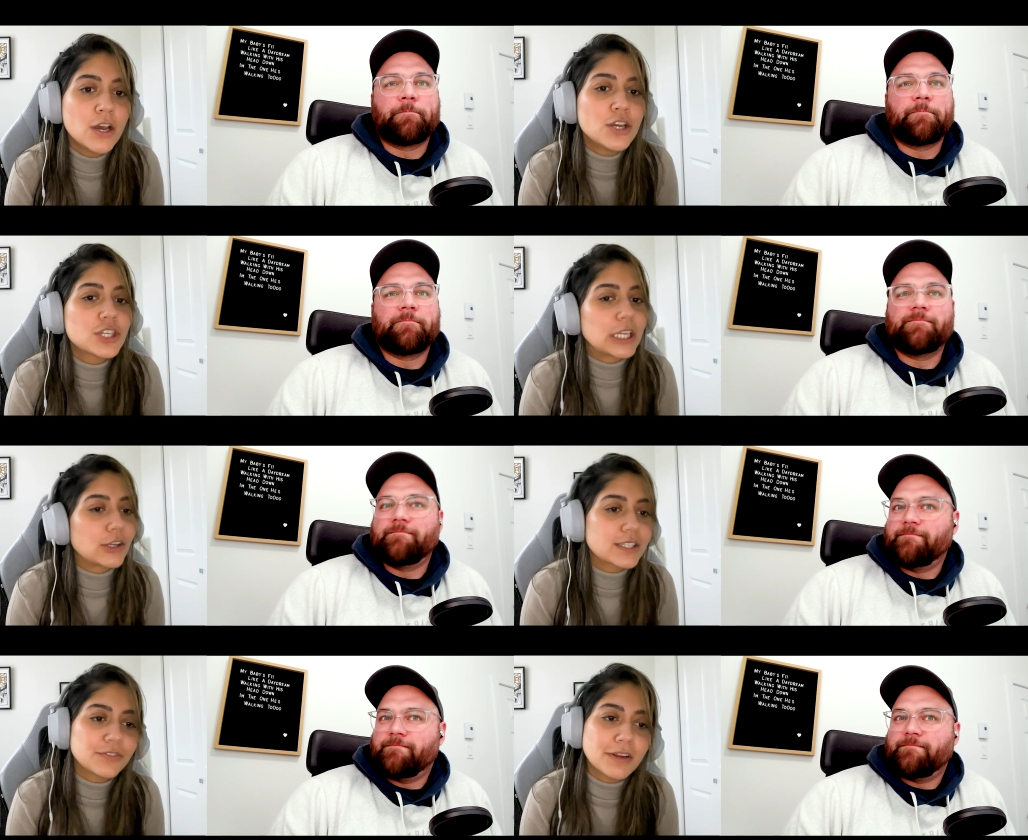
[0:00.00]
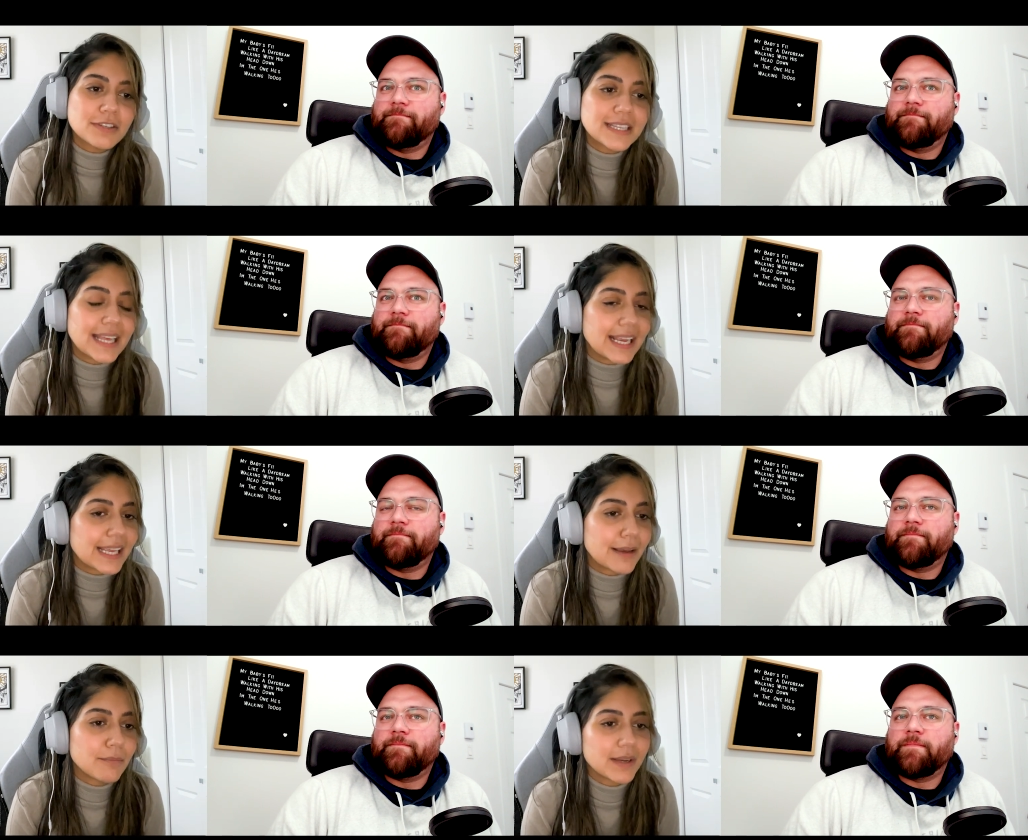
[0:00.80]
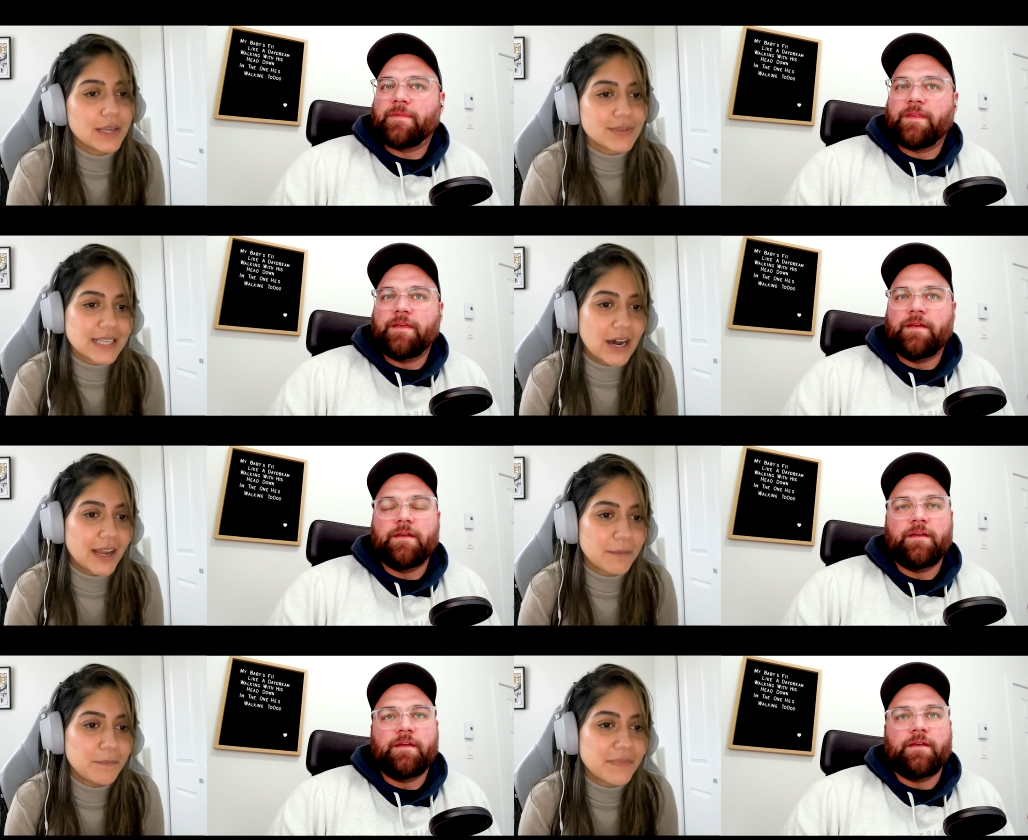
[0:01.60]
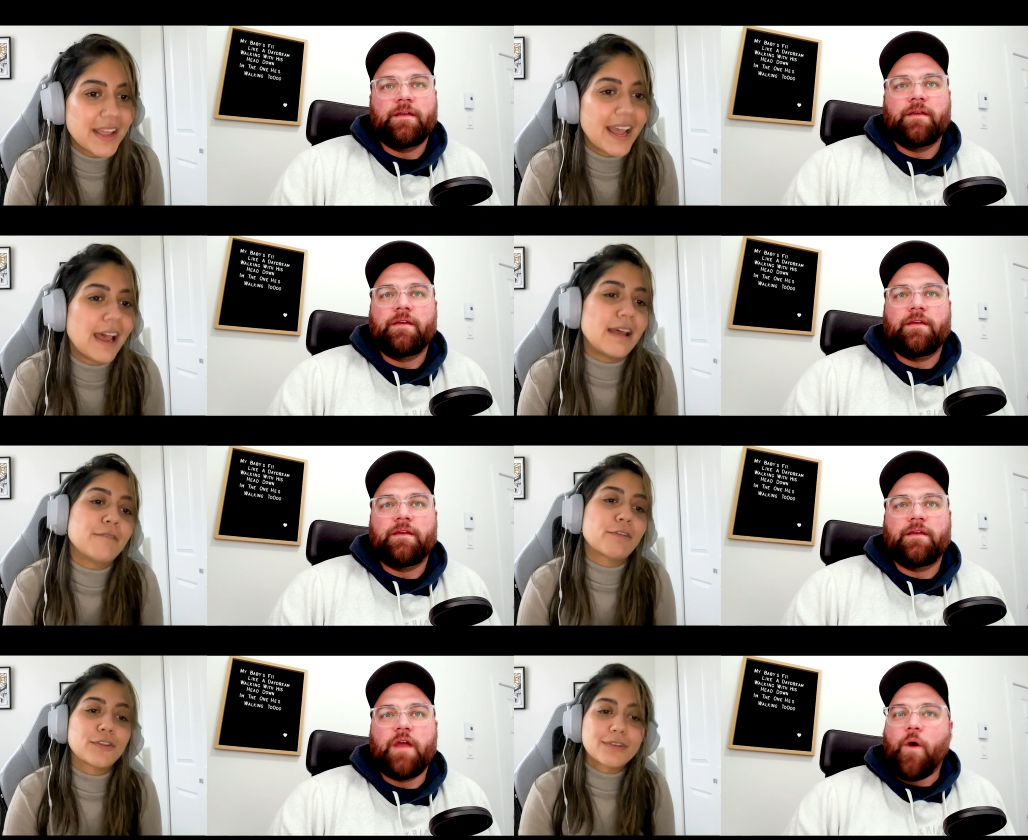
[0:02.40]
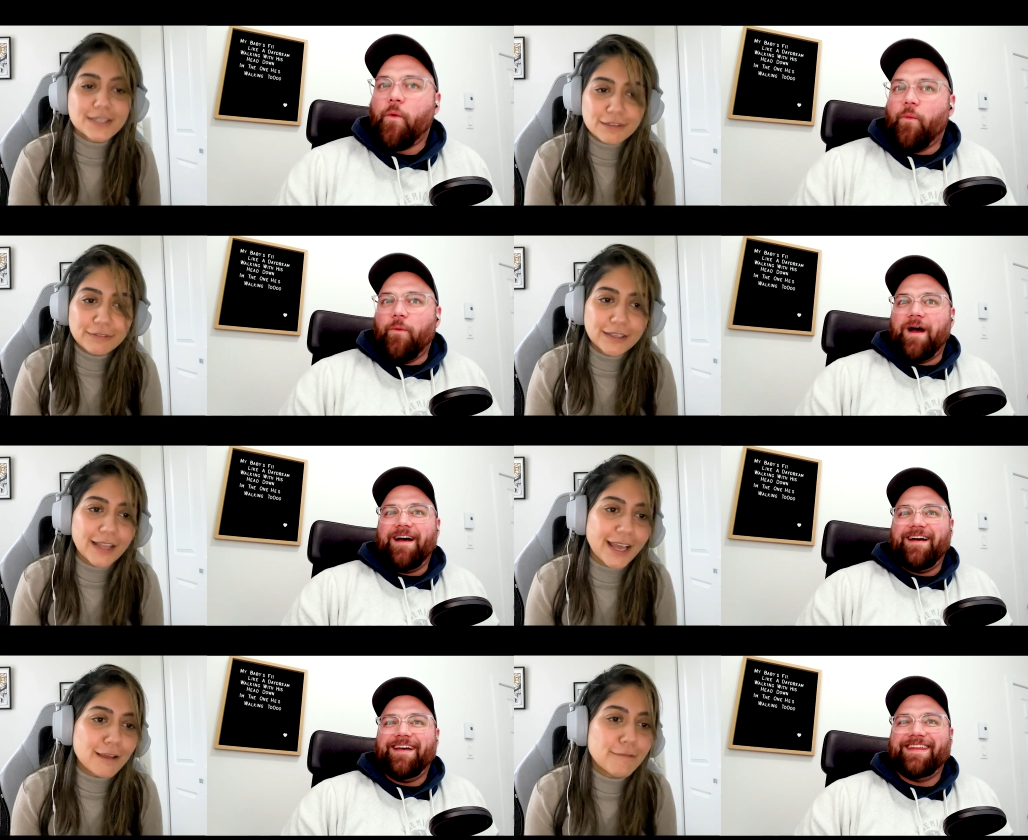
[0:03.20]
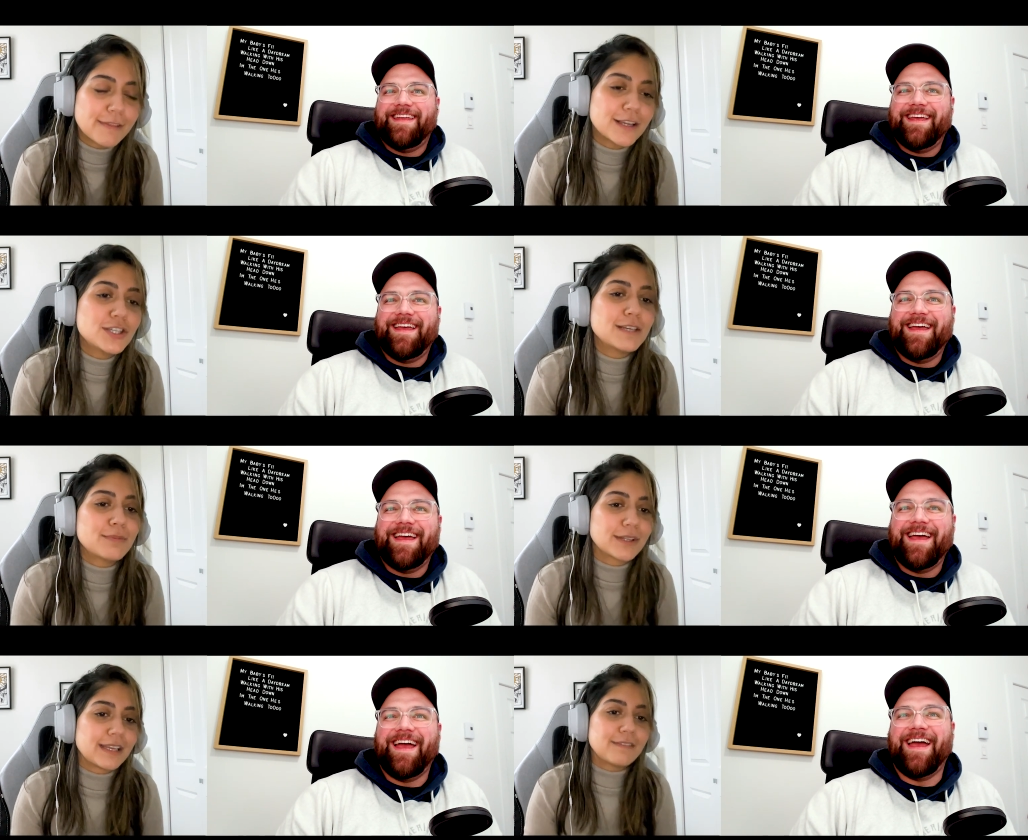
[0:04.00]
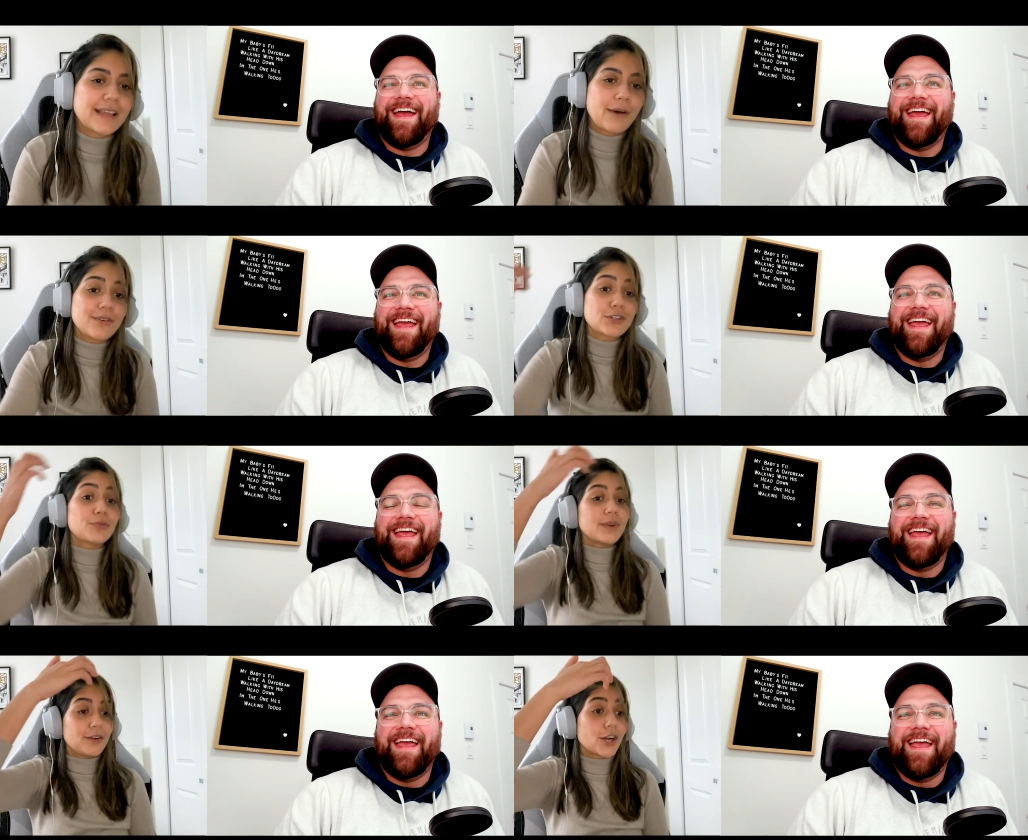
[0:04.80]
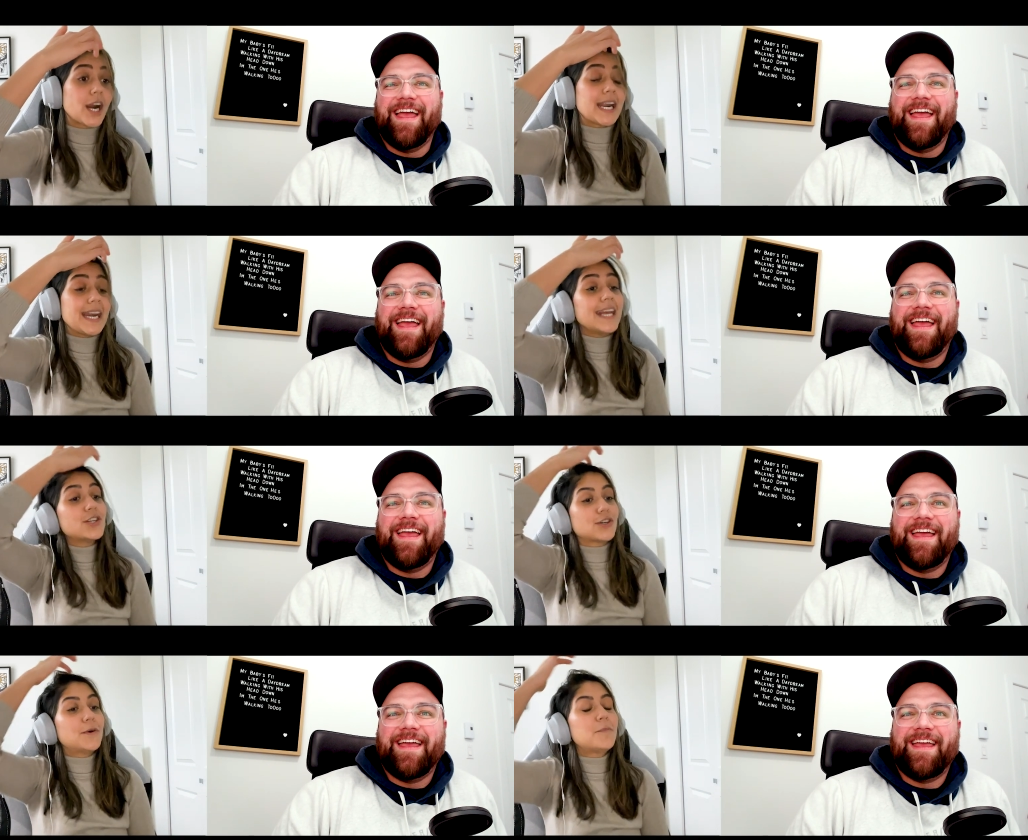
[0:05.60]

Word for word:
Speaker 1: She looked around to thank him, but he was gone. And for the rest of her life, ah. that she believed that was her real guardian angel.